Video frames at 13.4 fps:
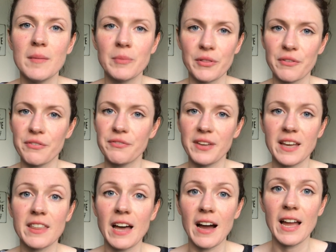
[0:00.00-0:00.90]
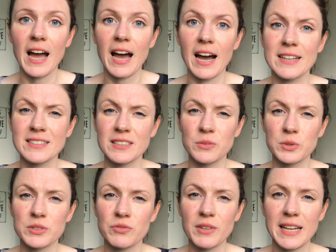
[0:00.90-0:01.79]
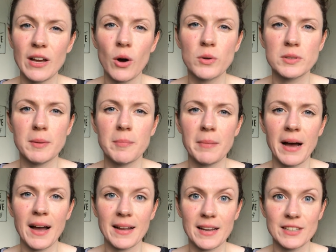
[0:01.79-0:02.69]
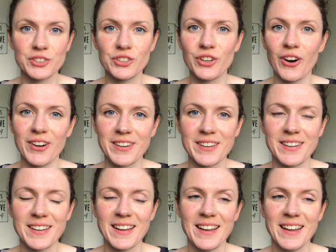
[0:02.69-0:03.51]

But the fear that I had that was really holding me back has gone,